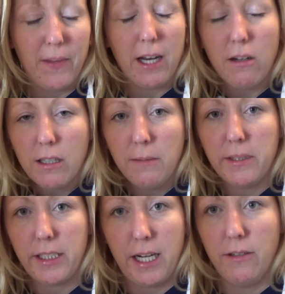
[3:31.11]
It all
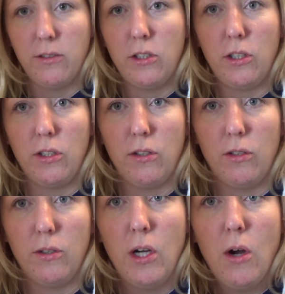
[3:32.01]
comes down
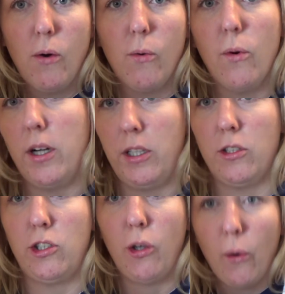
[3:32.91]
to what your
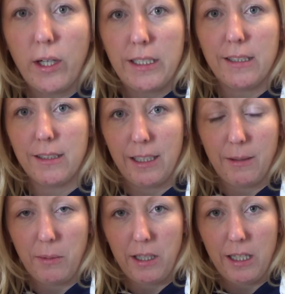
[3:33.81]
choice is going
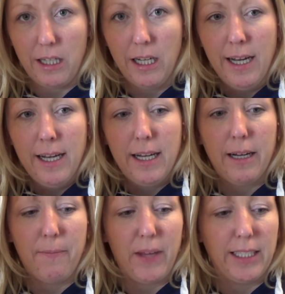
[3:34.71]
to be
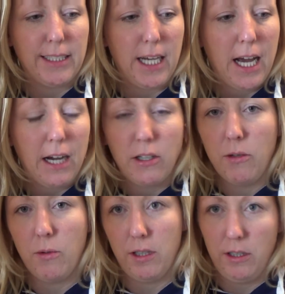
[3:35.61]
as to how
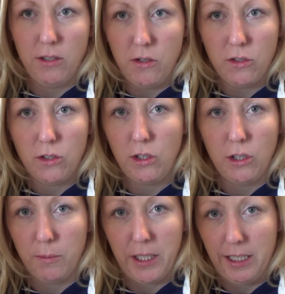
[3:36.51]
you want
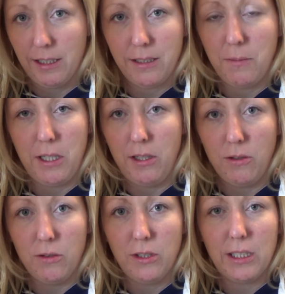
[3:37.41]
your blanket to be
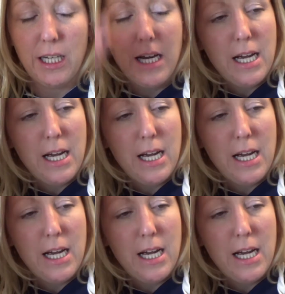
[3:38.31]
used,